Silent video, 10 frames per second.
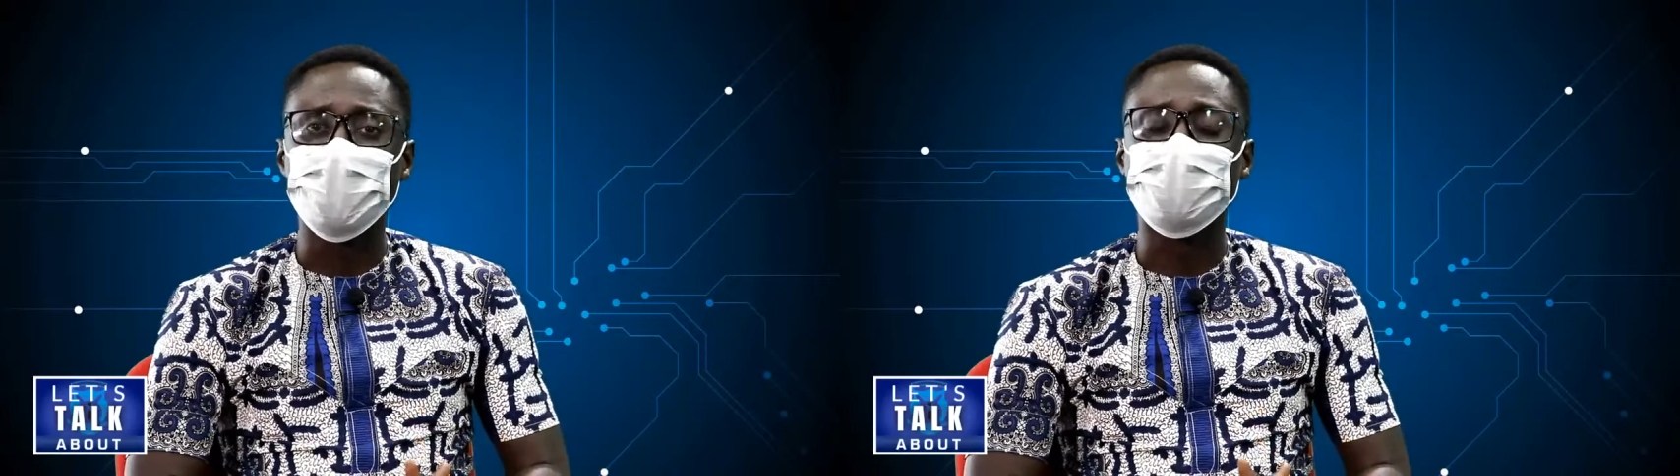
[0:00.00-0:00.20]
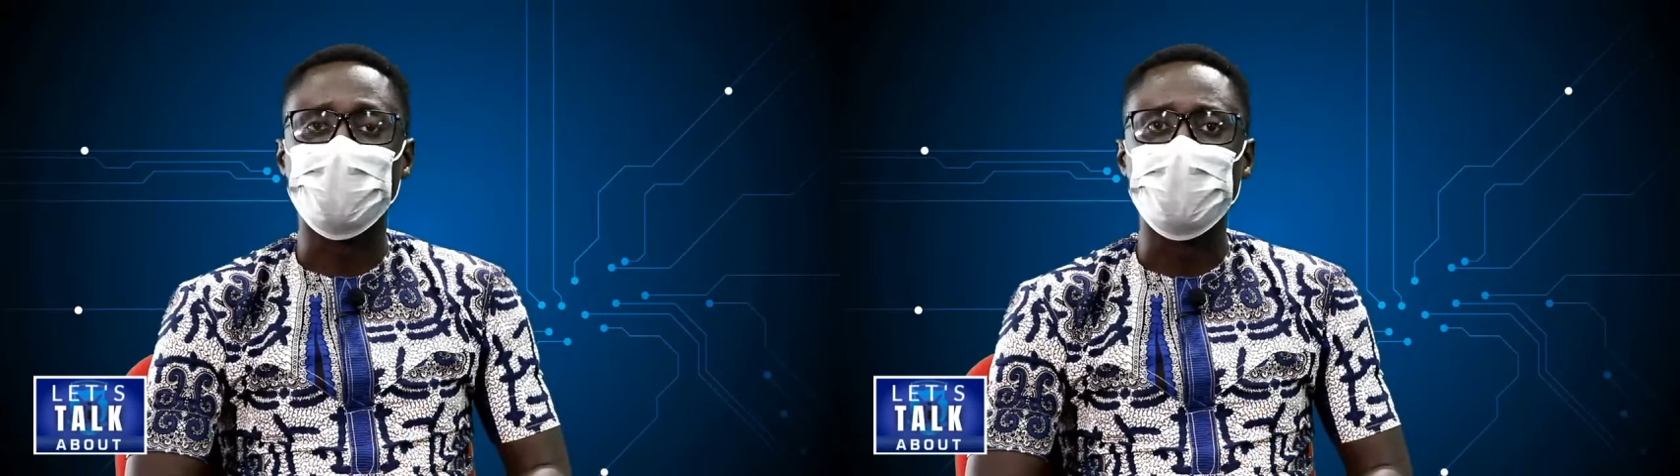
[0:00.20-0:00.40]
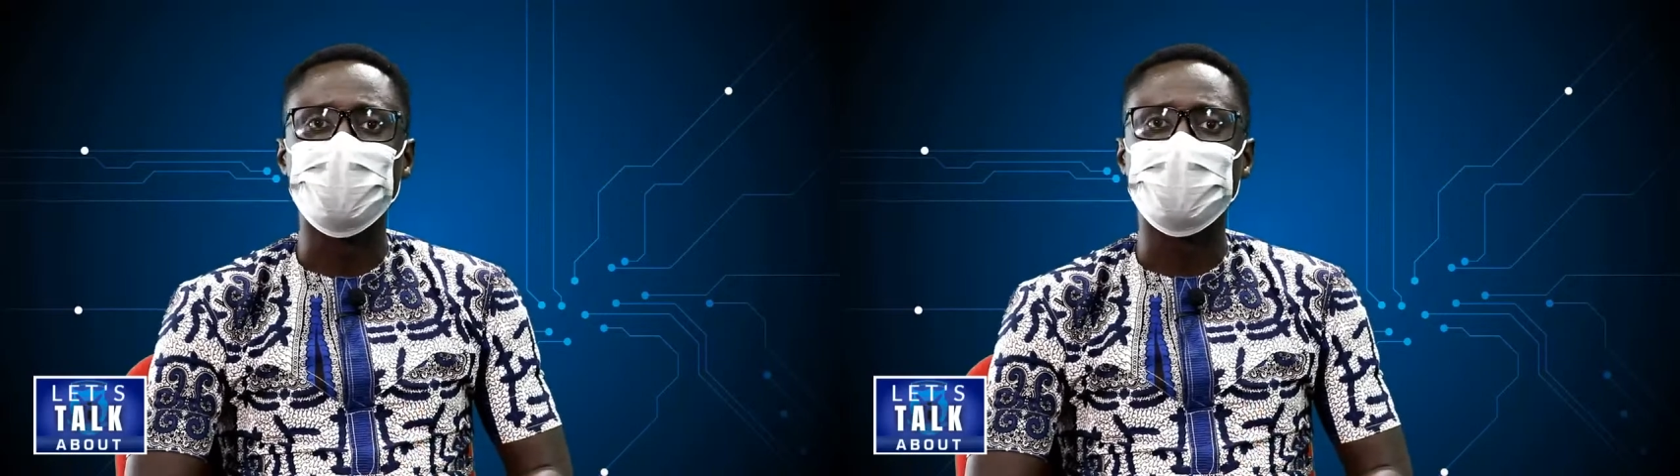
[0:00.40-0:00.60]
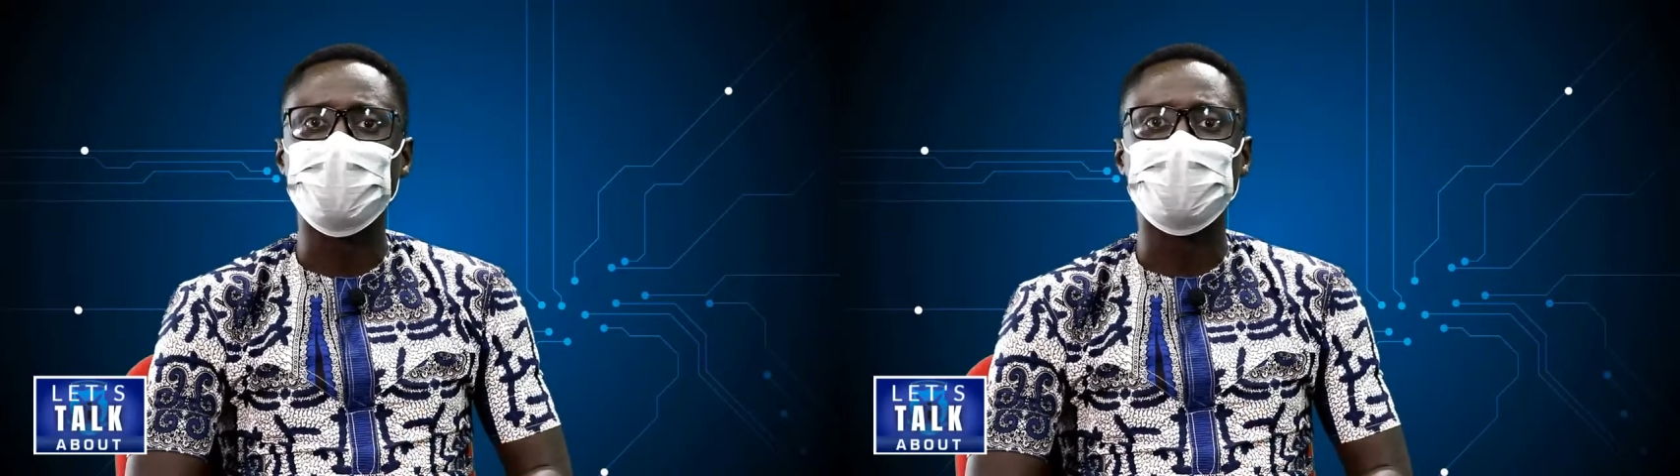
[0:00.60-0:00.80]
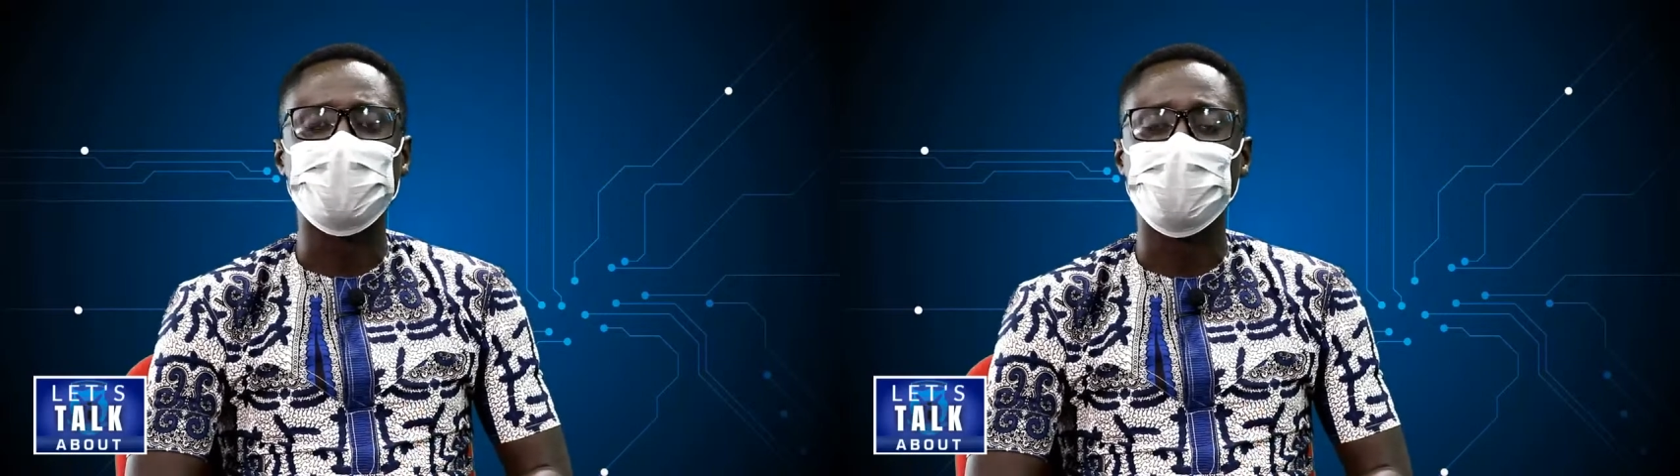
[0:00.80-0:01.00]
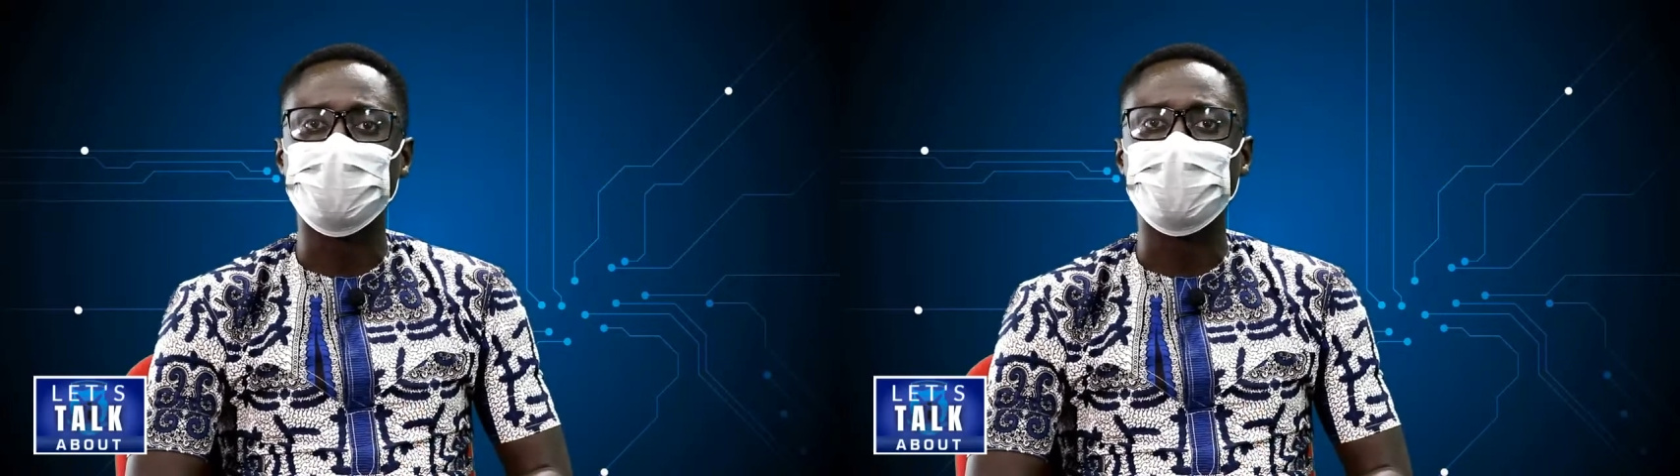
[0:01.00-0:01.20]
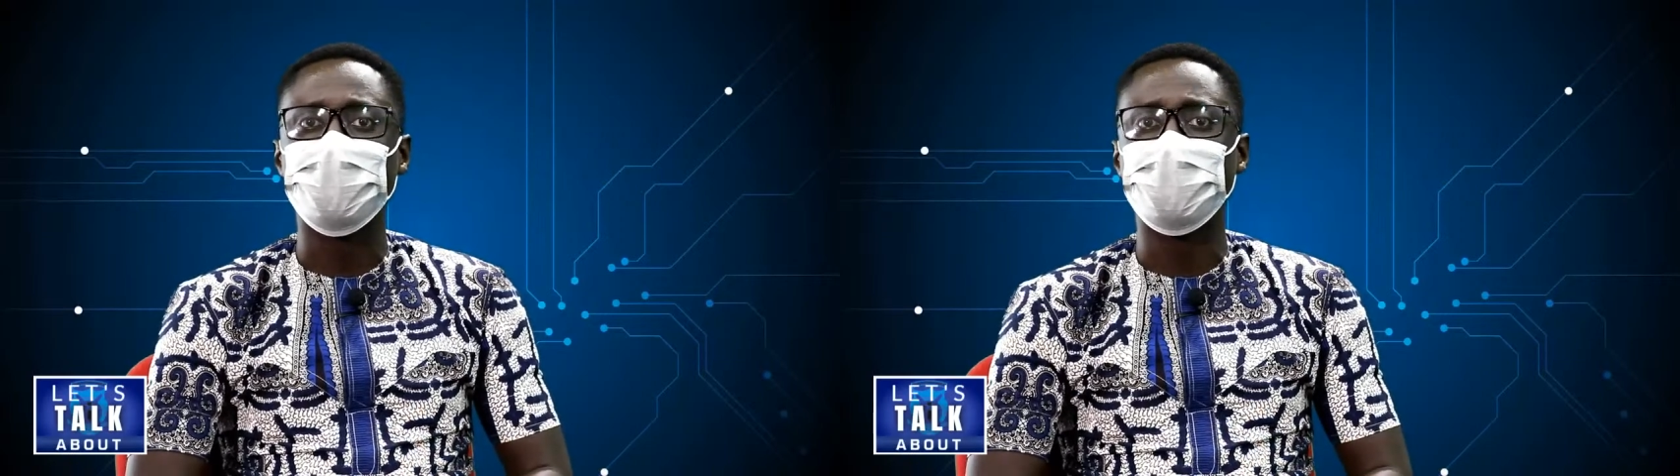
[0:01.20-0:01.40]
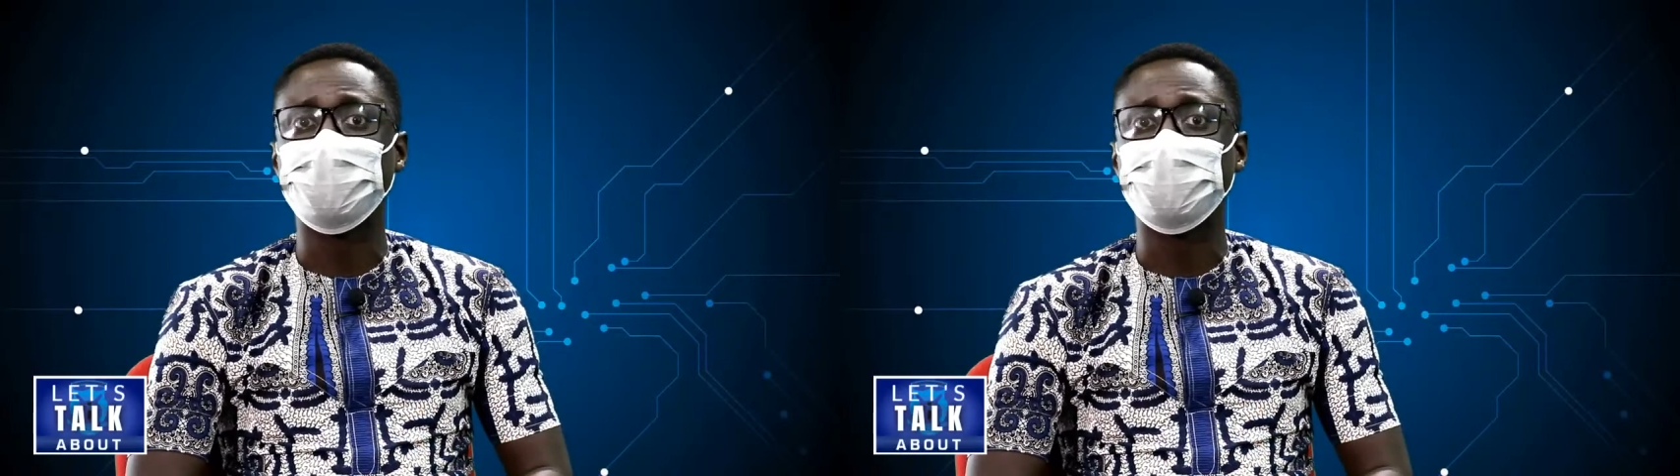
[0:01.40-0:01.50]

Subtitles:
on a research that was carried out